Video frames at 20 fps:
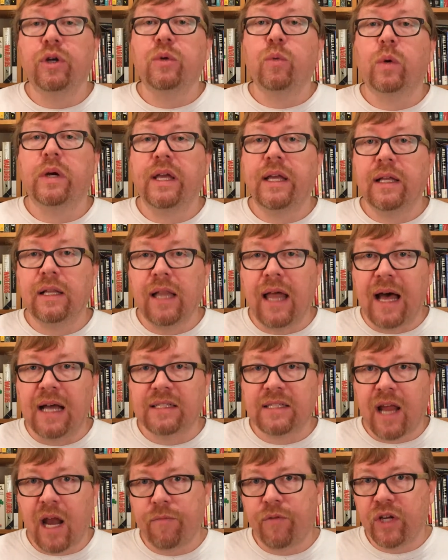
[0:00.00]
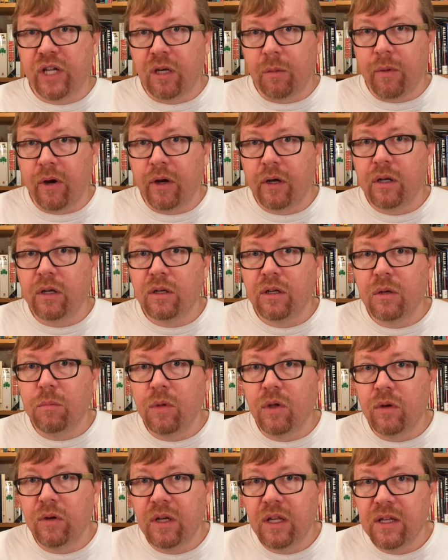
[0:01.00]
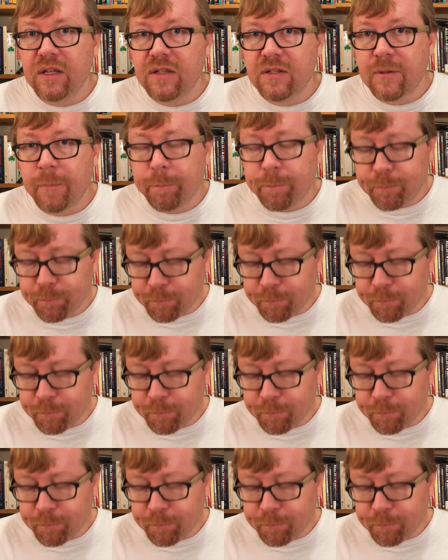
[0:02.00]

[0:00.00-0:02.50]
and working class African American communities.